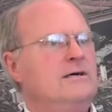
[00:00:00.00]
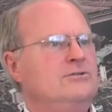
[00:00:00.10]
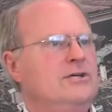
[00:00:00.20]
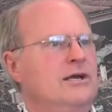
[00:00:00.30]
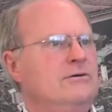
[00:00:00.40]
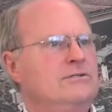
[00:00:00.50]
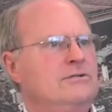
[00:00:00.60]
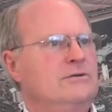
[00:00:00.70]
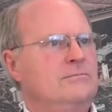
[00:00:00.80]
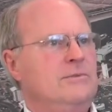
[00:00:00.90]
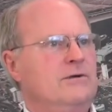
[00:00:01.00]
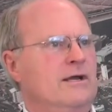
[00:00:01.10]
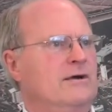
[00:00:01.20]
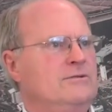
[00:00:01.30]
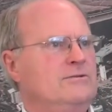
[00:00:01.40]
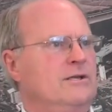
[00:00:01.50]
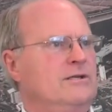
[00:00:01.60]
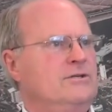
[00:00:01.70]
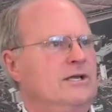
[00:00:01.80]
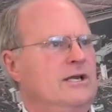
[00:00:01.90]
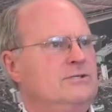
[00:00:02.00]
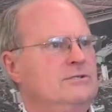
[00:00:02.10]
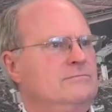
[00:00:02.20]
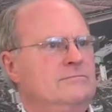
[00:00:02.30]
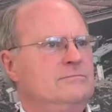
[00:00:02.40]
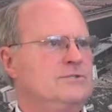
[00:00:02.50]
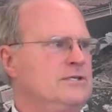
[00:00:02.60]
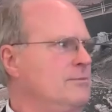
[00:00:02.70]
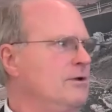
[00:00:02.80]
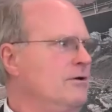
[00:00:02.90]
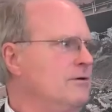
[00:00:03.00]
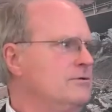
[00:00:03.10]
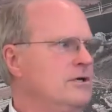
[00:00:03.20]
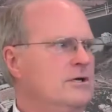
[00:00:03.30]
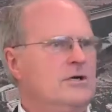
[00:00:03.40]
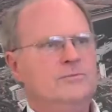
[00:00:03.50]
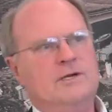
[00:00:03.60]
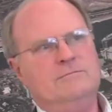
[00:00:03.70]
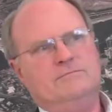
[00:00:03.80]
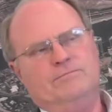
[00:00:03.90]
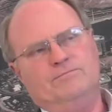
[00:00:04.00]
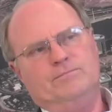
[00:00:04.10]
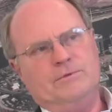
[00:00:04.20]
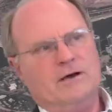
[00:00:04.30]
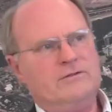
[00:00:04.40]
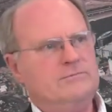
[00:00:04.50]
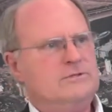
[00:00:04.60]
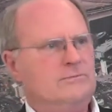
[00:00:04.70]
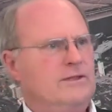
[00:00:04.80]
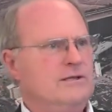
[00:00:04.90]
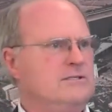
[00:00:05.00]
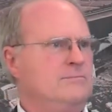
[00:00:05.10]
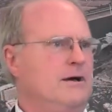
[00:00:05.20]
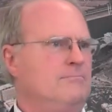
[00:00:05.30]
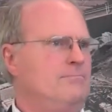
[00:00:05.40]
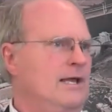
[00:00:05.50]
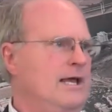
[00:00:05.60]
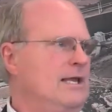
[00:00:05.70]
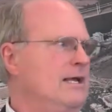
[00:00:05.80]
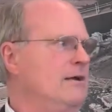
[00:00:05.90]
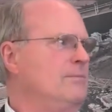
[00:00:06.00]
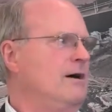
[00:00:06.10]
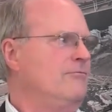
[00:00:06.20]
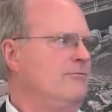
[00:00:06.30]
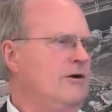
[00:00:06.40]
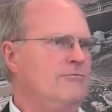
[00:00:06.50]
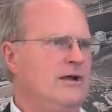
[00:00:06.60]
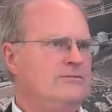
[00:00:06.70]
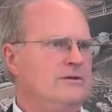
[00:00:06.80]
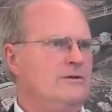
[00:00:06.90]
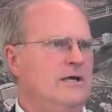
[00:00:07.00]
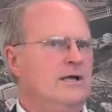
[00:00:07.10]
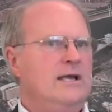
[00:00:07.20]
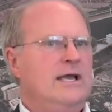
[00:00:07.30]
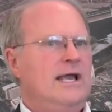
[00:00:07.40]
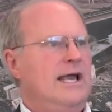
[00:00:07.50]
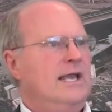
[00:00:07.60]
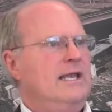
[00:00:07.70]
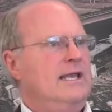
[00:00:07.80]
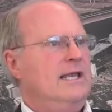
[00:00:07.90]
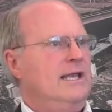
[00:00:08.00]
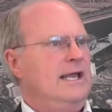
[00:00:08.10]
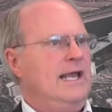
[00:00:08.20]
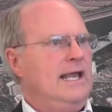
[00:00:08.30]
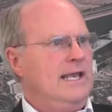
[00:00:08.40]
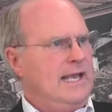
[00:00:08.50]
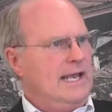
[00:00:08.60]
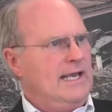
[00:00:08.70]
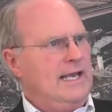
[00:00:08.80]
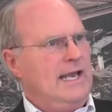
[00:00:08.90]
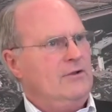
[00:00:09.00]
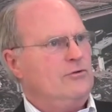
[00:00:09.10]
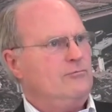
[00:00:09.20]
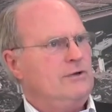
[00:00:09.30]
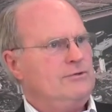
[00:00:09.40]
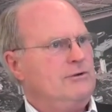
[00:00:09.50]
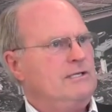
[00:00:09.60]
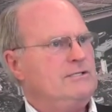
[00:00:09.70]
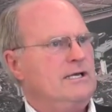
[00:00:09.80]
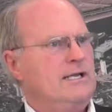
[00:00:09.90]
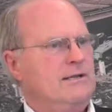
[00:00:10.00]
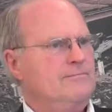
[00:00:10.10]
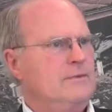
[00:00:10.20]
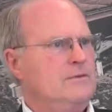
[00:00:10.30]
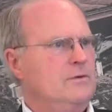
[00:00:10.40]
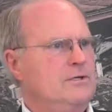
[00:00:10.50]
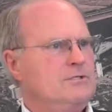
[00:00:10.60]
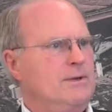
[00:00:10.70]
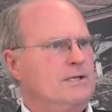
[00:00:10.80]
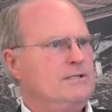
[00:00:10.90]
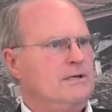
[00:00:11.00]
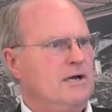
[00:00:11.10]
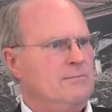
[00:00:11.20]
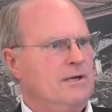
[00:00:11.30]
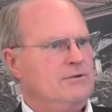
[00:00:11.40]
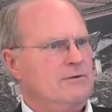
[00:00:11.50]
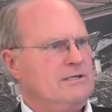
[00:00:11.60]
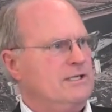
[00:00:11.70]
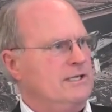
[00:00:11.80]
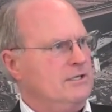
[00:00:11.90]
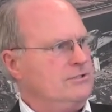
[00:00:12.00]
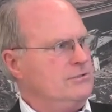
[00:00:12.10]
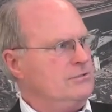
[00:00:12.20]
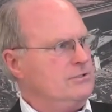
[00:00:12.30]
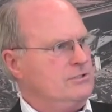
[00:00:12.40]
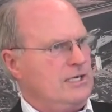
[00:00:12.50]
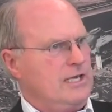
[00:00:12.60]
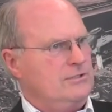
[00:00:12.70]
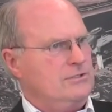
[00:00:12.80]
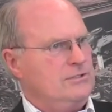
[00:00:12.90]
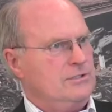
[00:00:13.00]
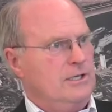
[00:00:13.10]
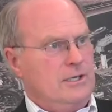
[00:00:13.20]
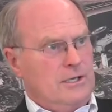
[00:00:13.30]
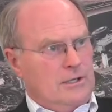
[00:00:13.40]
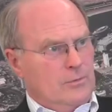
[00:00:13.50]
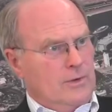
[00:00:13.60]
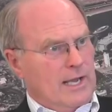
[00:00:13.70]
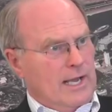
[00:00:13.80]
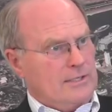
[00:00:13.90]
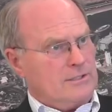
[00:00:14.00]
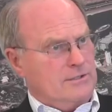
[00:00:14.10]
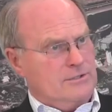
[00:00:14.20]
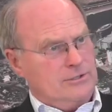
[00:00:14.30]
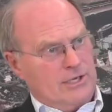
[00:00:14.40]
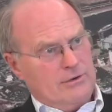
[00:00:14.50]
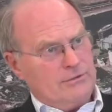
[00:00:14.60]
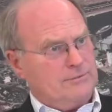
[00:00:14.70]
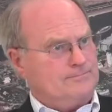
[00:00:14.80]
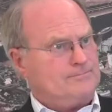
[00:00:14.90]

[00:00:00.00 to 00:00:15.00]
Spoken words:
chairs to American Council on Education seminars. We taught them some things about planning, about fundraising. In an annual retreat setting, we spent time addressing issues and challenges. We asked the chairs